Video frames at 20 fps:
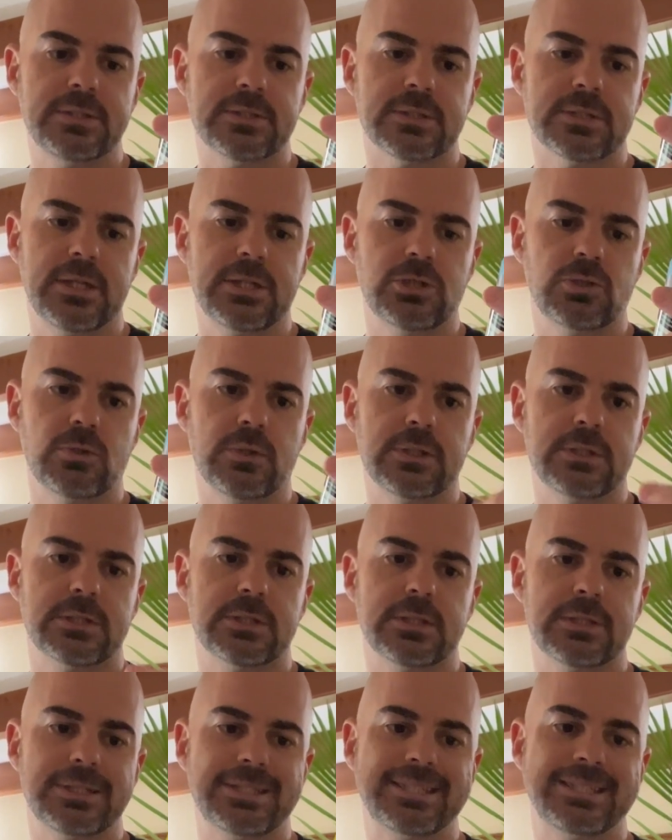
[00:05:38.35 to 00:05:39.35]

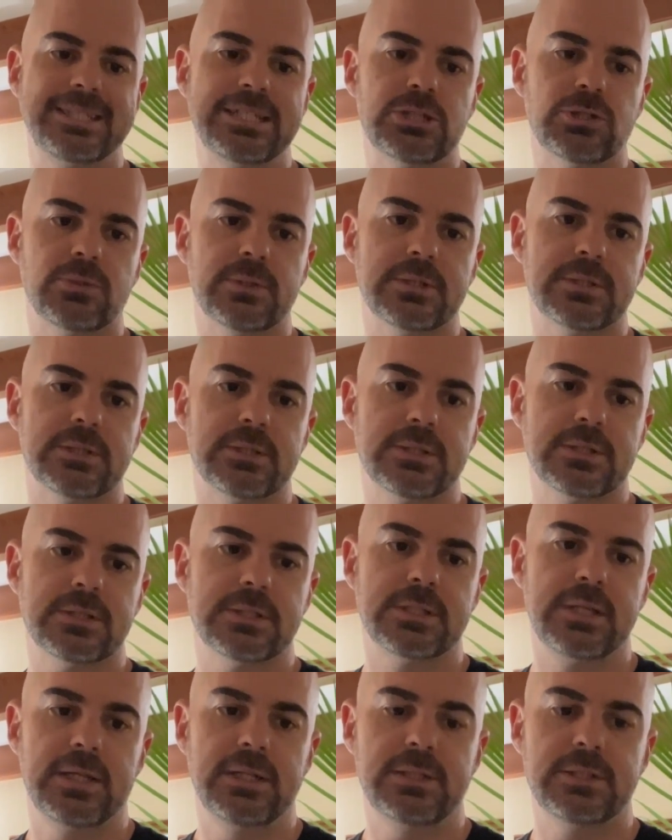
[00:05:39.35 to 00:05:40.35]
Citrus
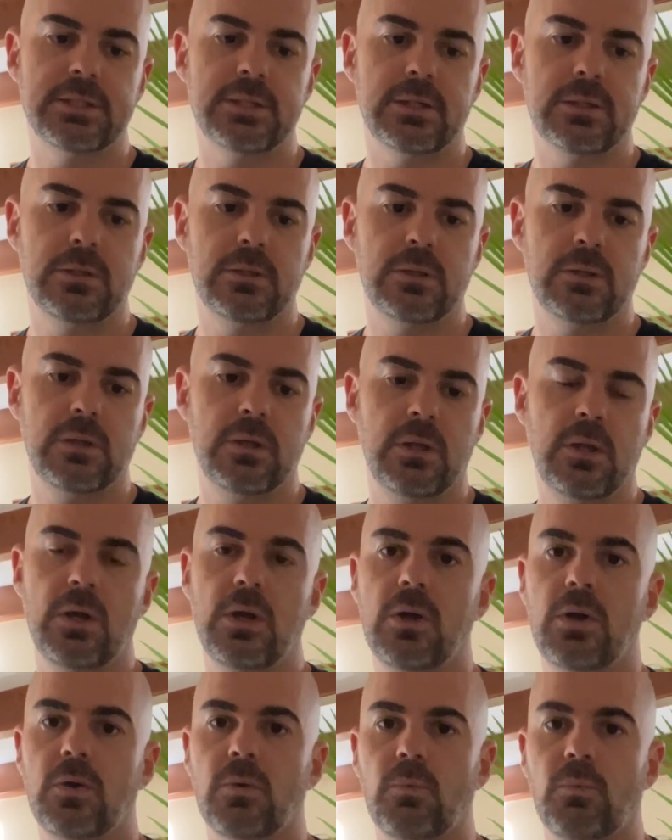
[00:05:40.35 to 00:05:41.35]
scent,
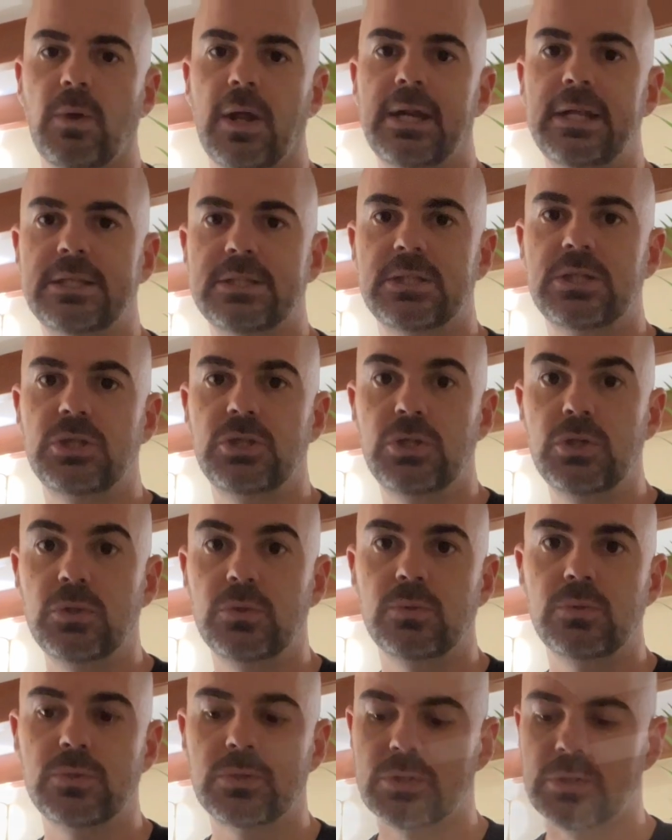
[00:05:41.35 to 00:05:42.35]
ready to
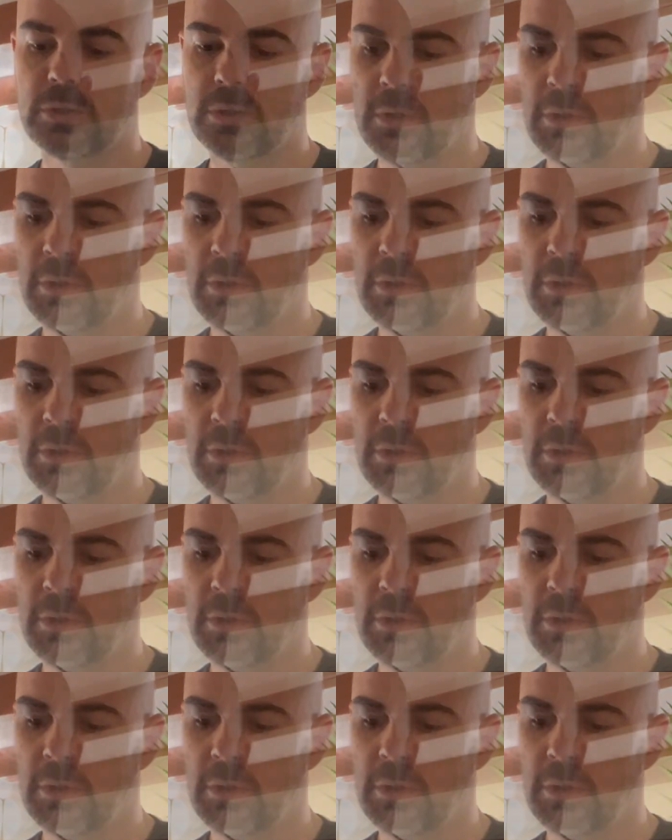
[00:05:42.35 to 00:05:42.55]
use.